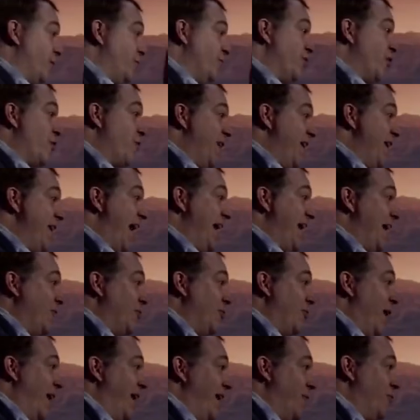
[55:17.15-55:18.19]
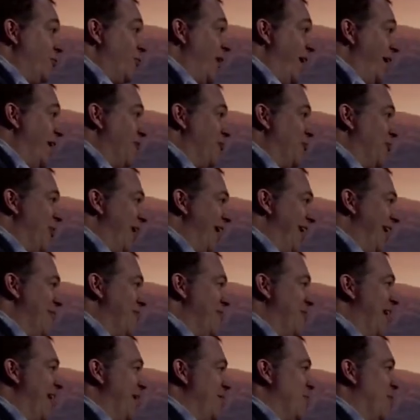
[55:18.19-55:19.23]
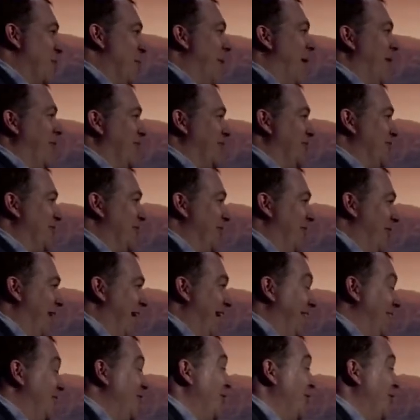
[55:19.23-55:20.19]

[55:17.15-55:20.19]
observe it night after night after night after night after night for months. Okay, they